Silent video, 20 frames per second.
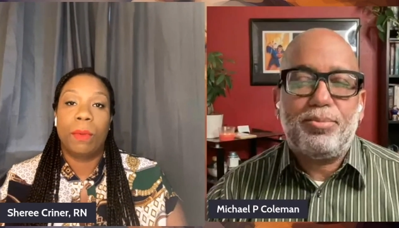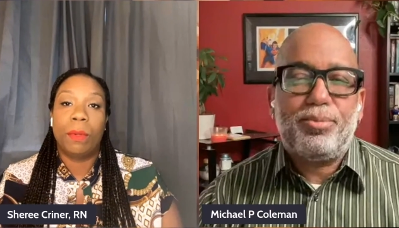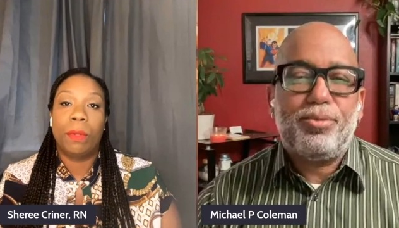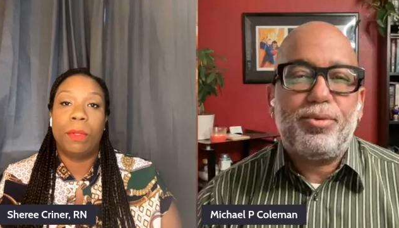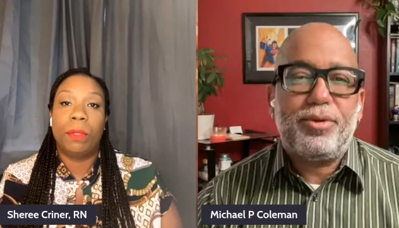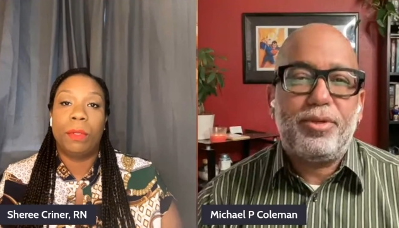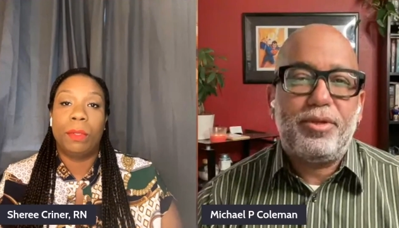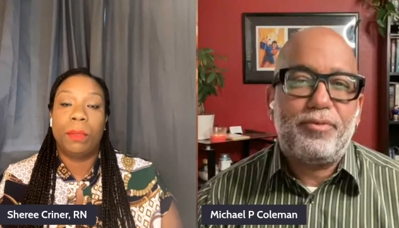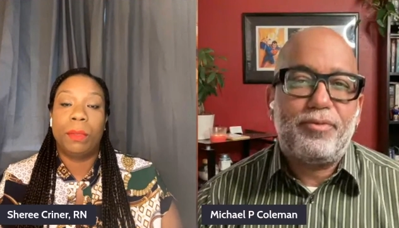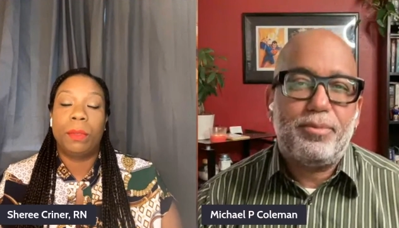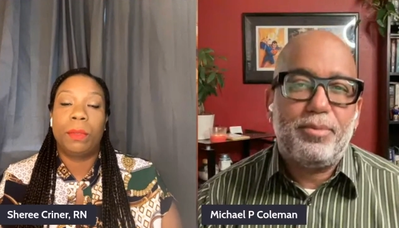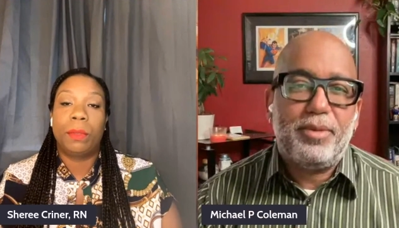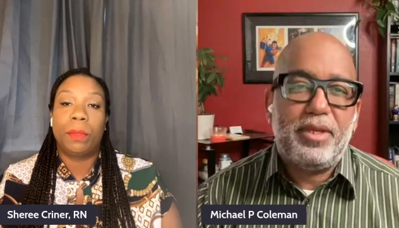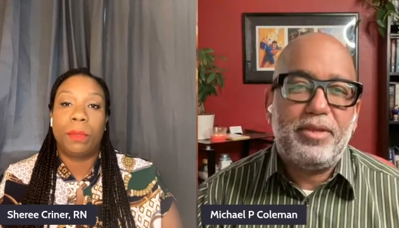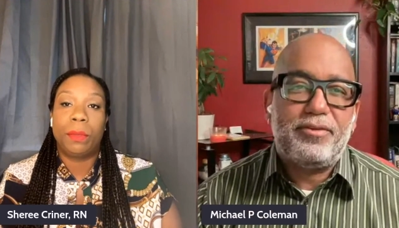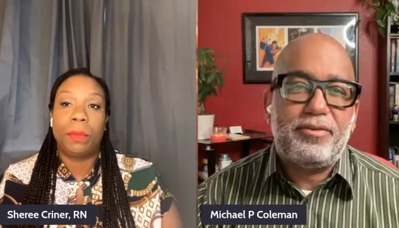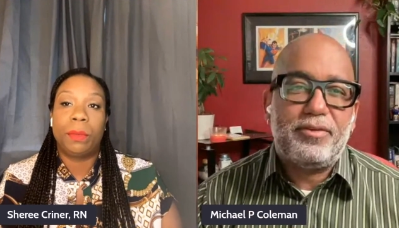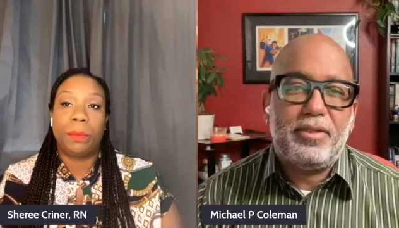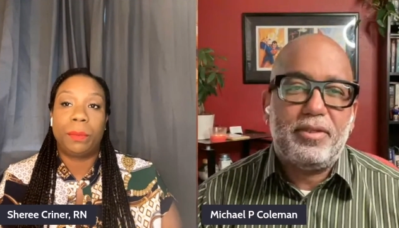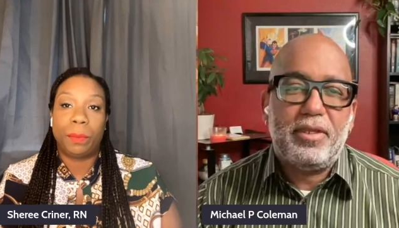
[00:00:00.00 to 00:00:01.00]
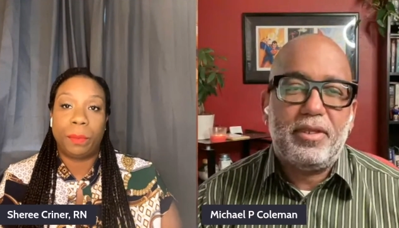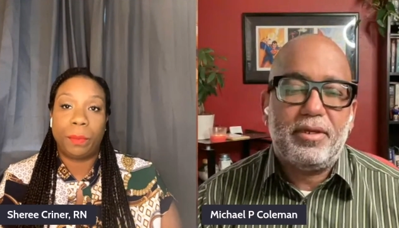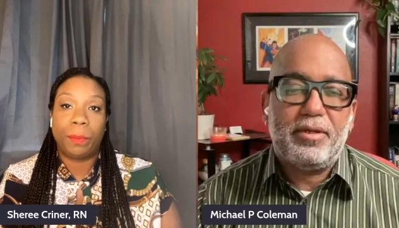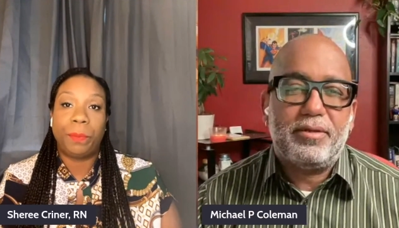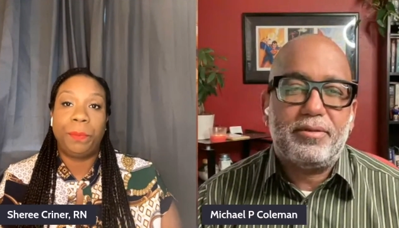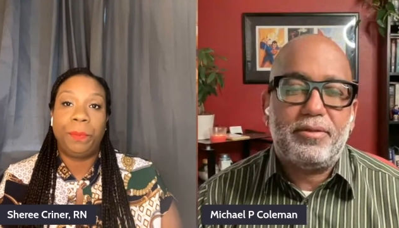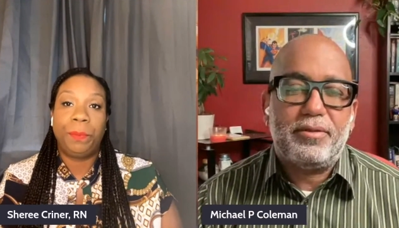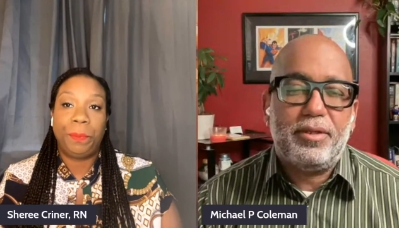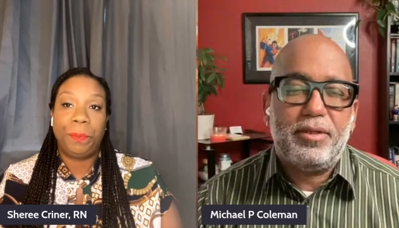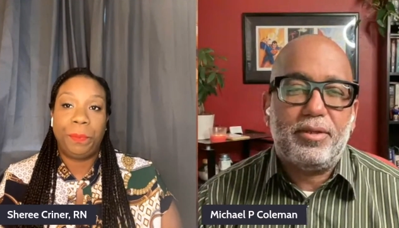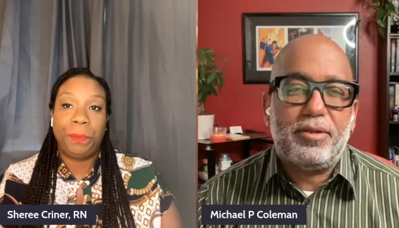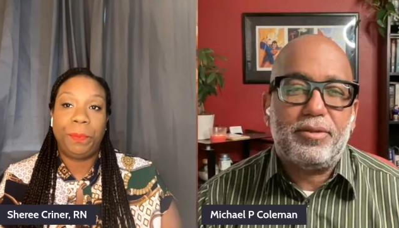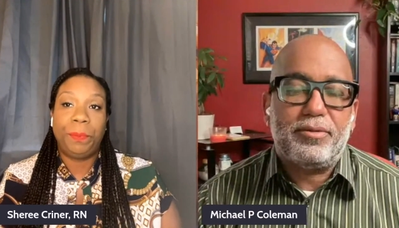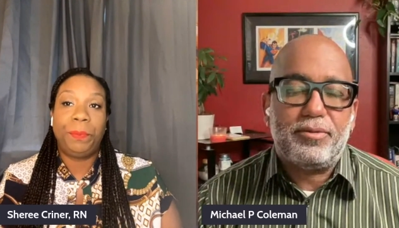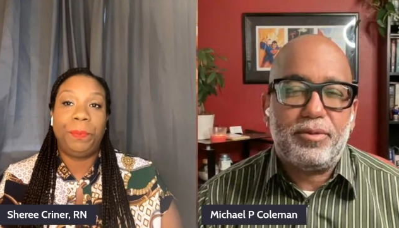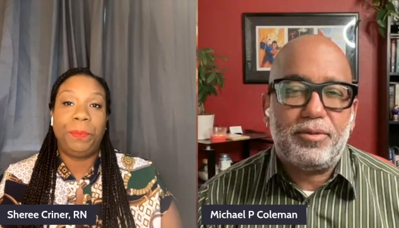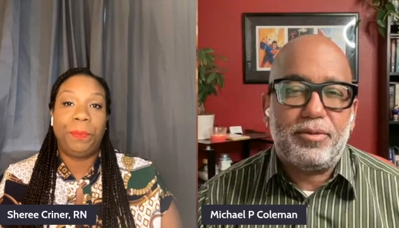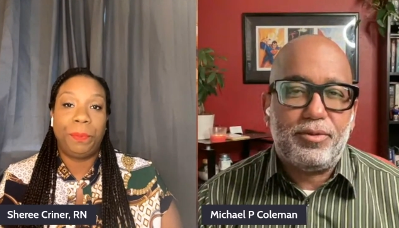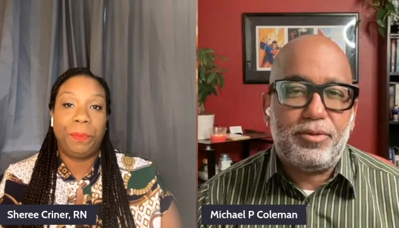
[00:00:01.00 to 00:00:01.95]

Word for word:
Speaker 1: some important information there. You know,